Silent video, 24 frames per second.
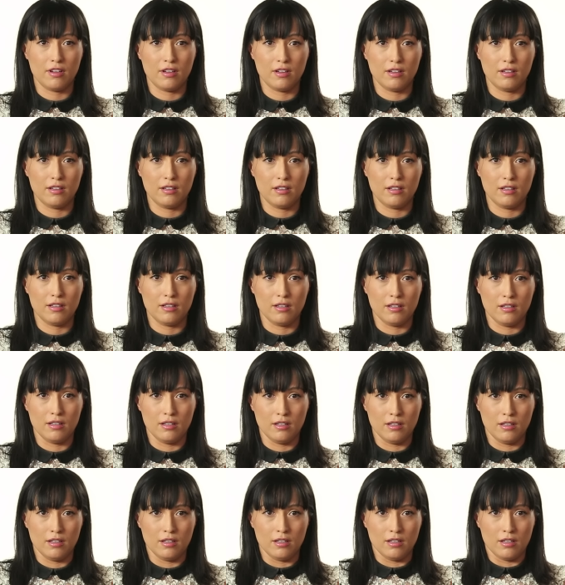
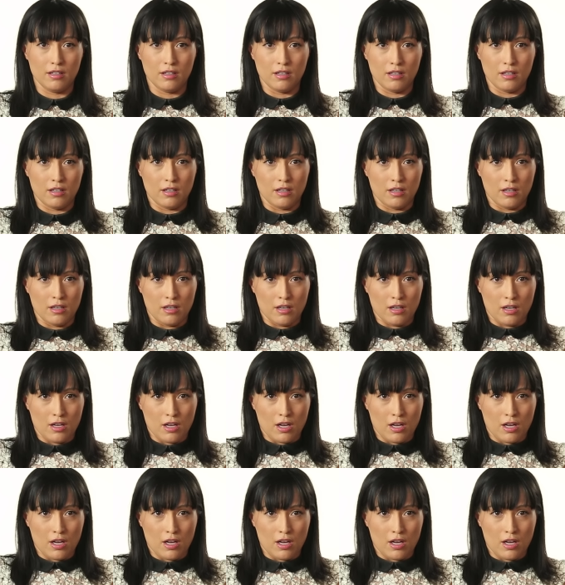(silence)